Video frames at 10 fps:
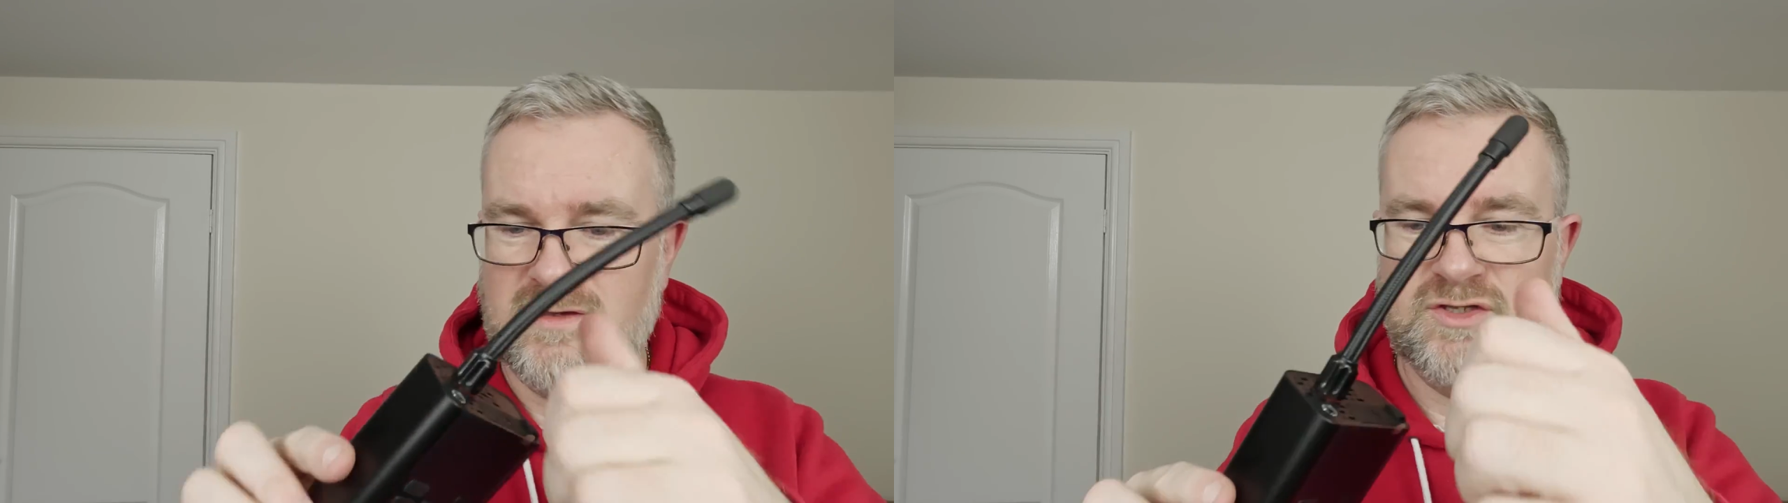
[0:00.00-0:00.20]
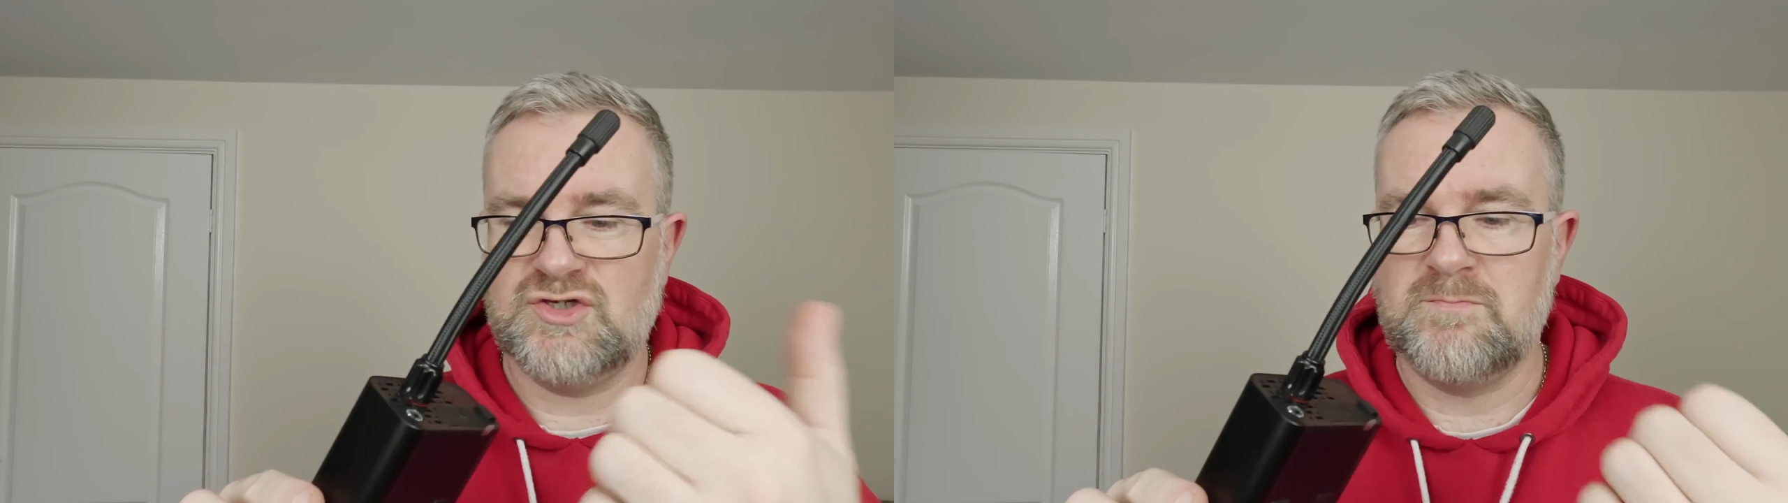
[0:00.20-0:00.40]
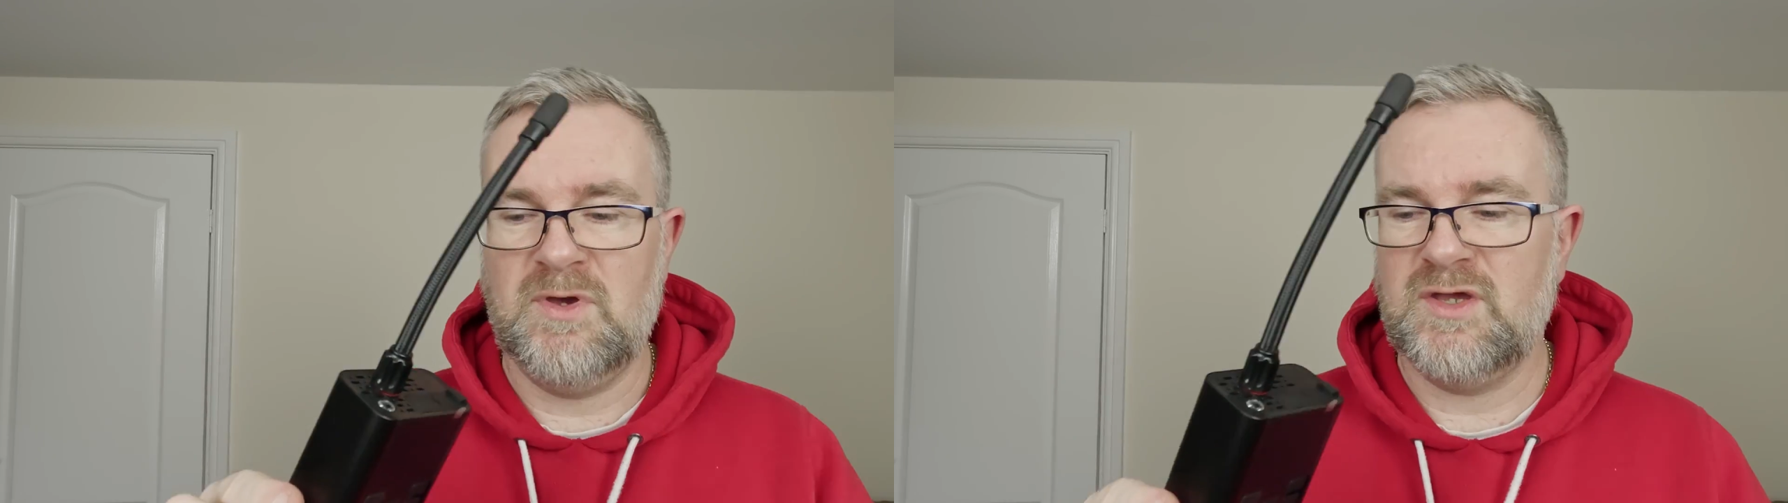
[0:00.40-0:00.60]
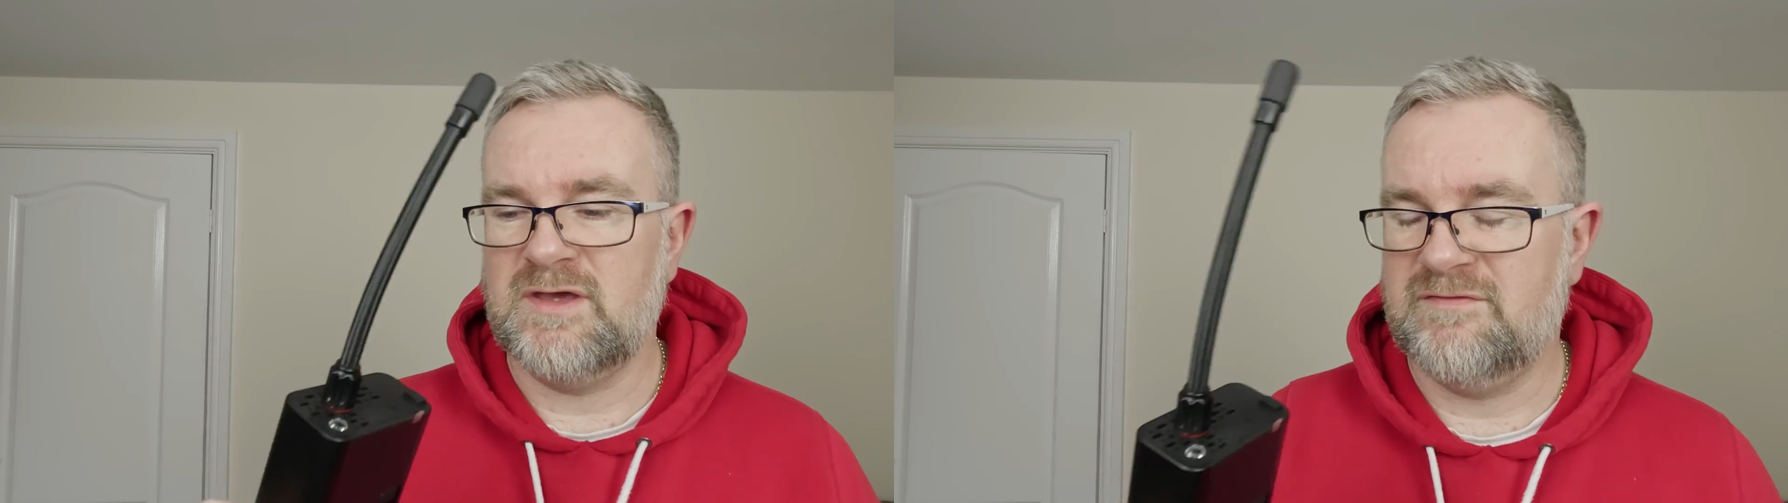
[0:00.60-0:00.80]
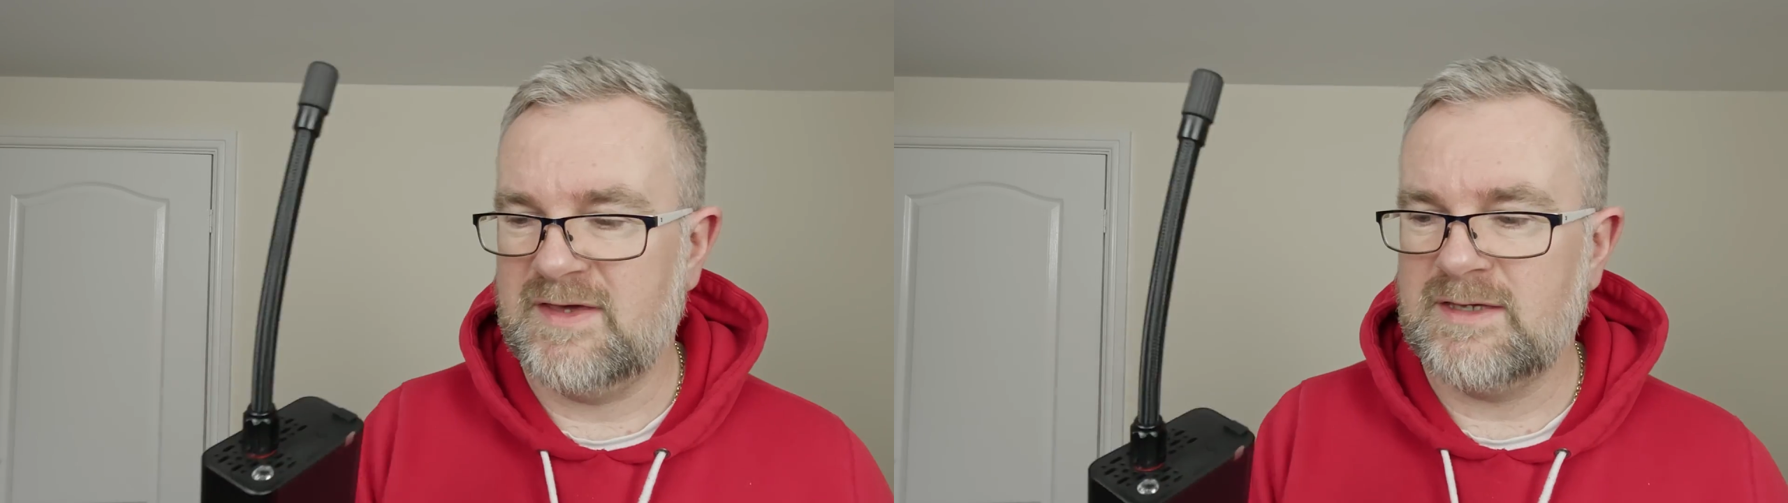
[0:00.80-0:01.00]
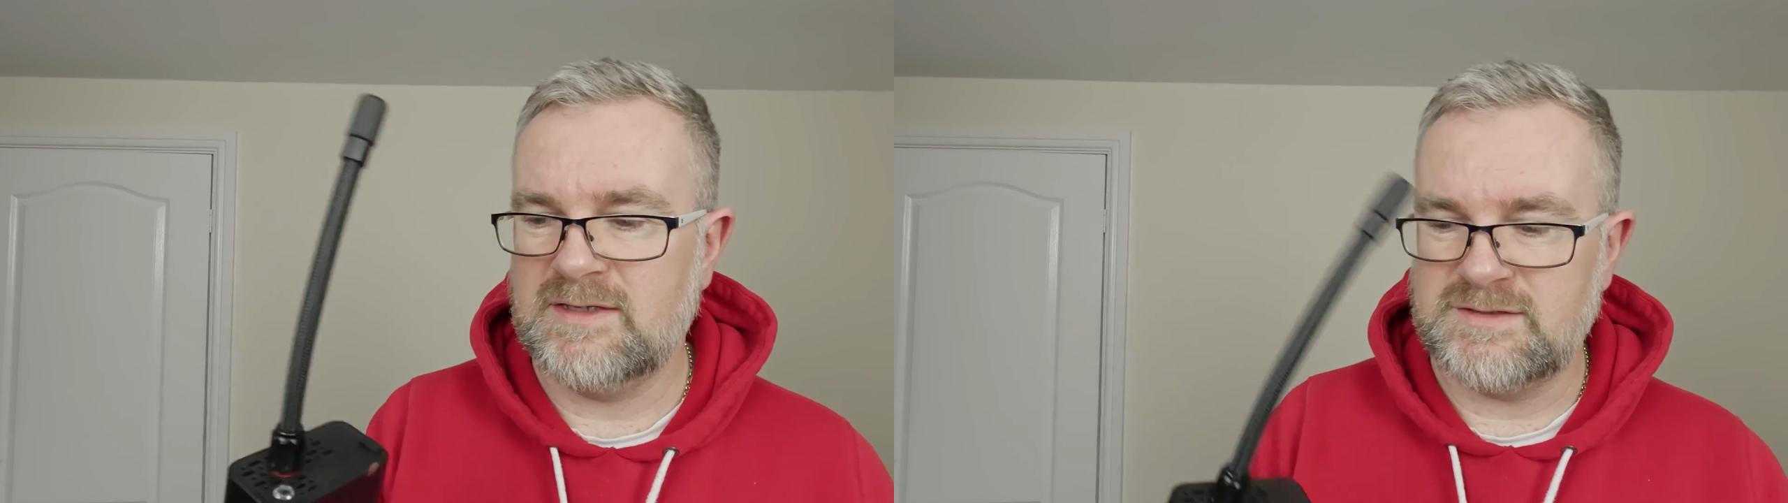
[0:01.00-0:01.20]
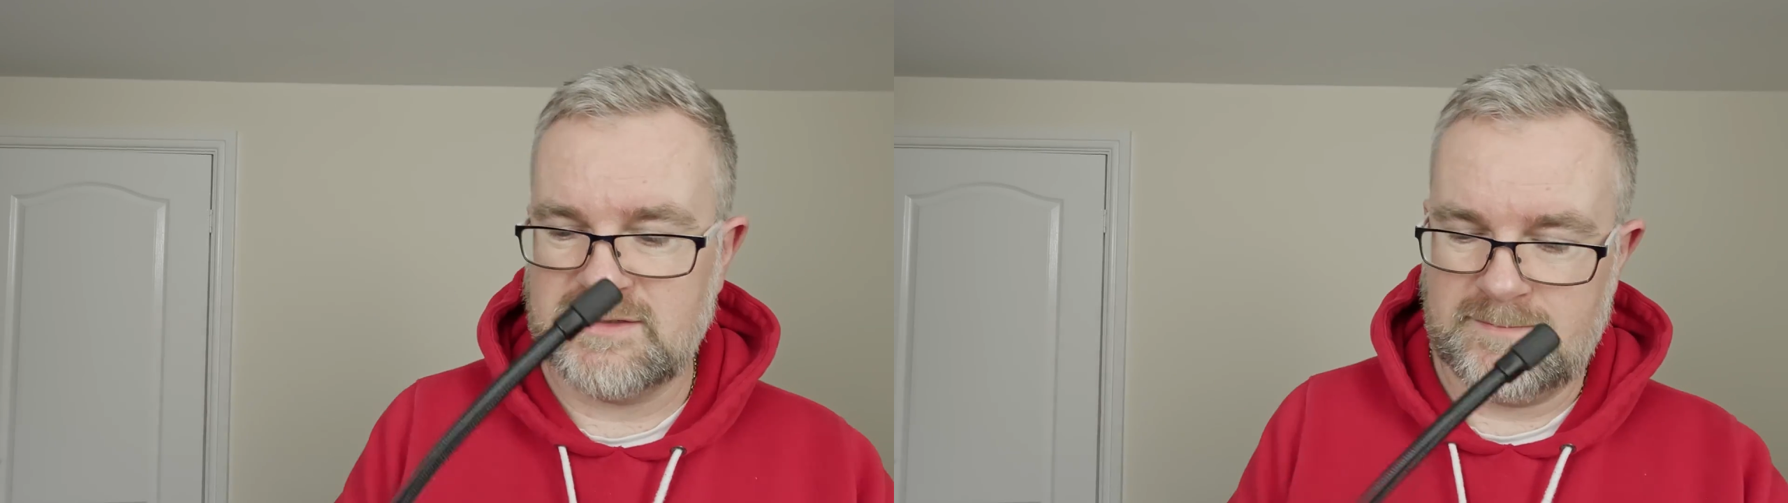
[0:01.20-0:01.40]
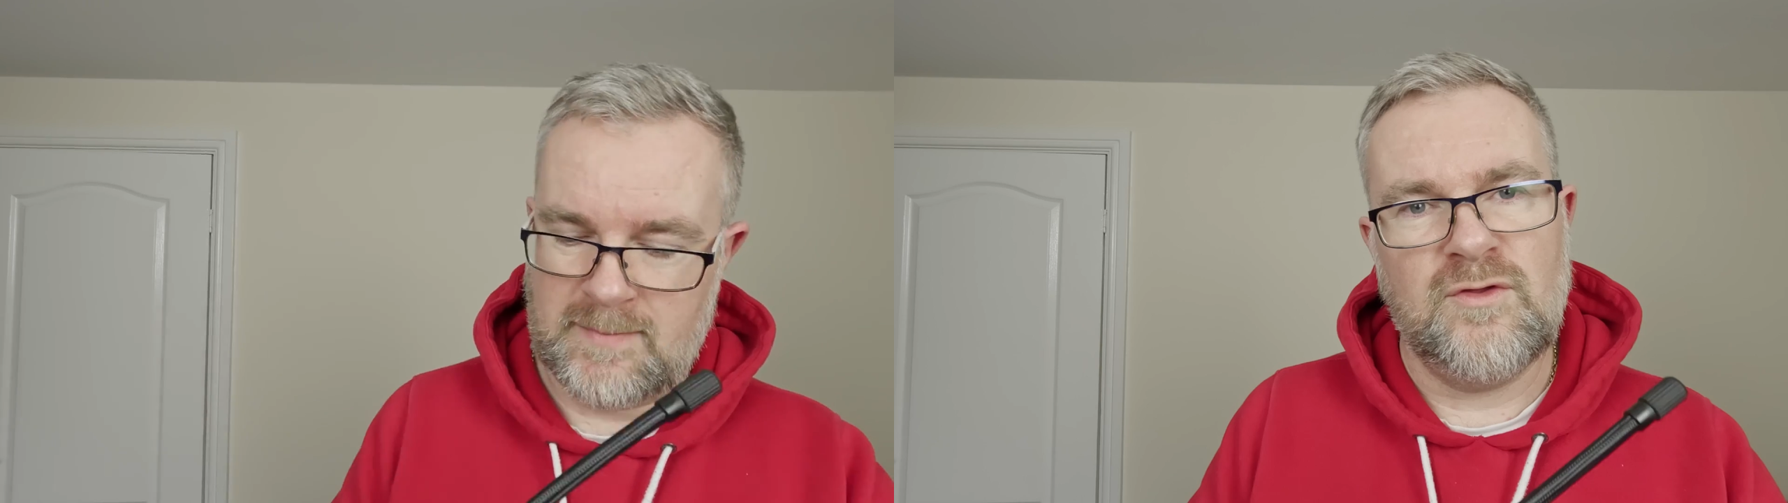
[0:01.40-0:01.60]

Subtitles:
you just burnt your fingers.